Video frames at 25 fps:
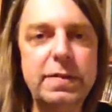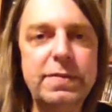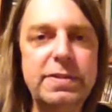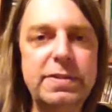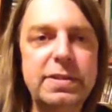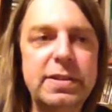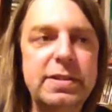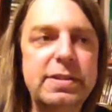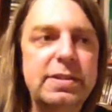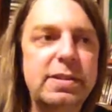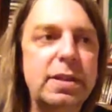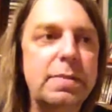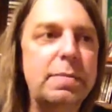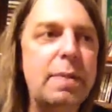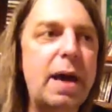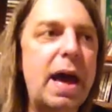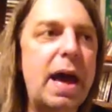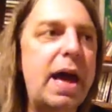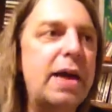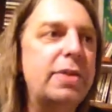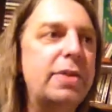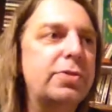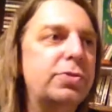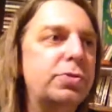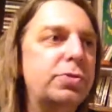system
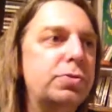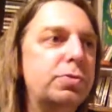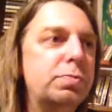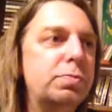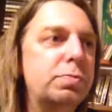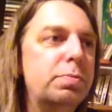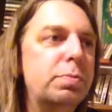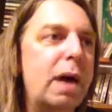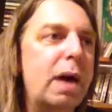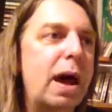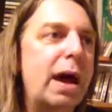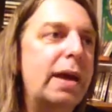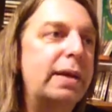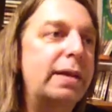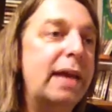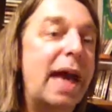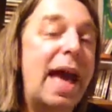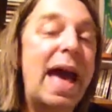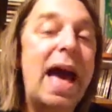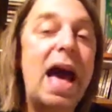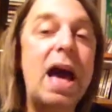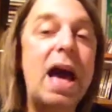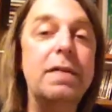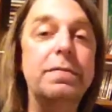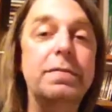as you might
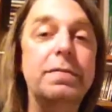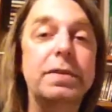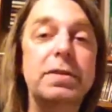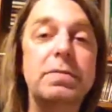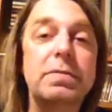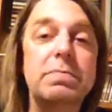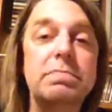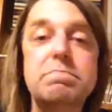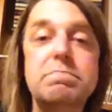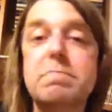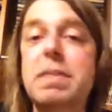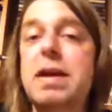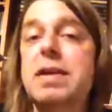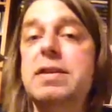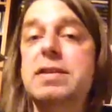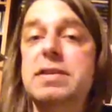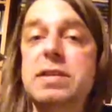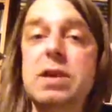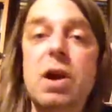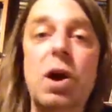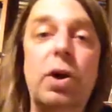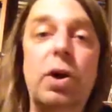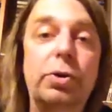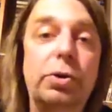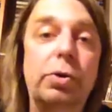have in
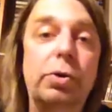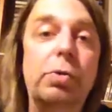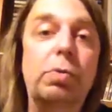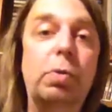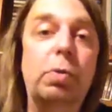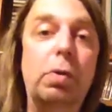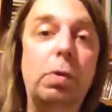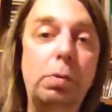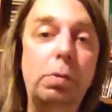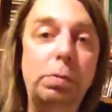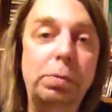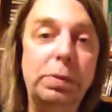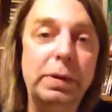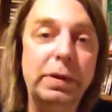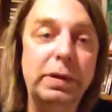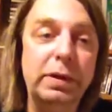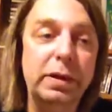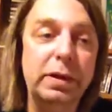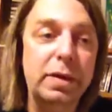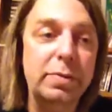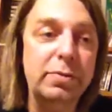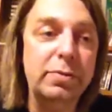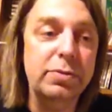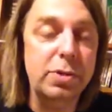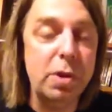many other role-playing
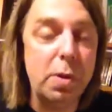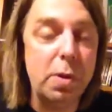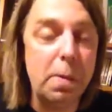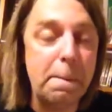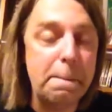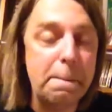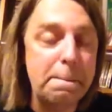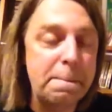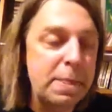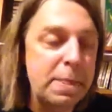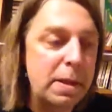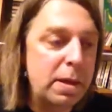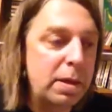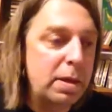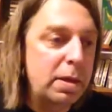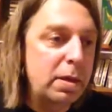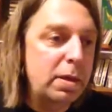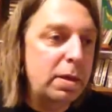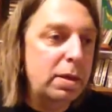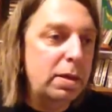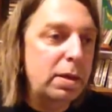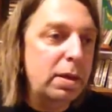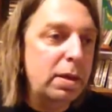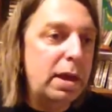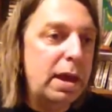games. No.
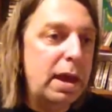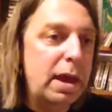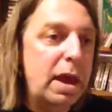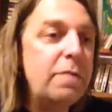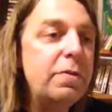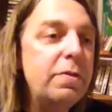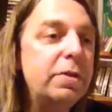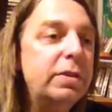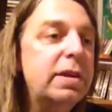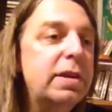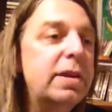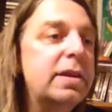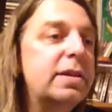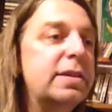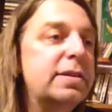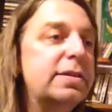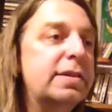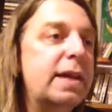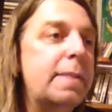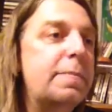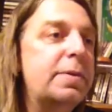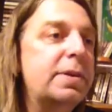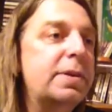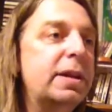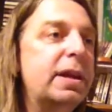Everything is
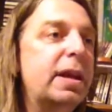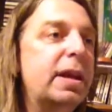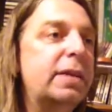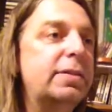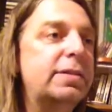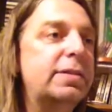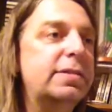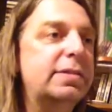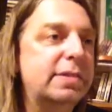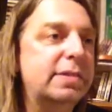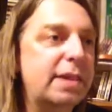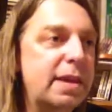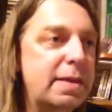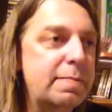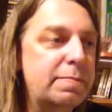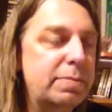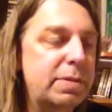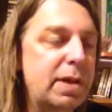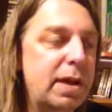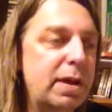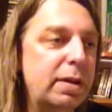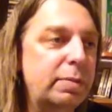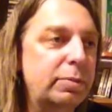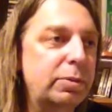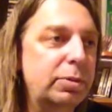happening at the same
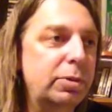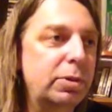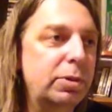time,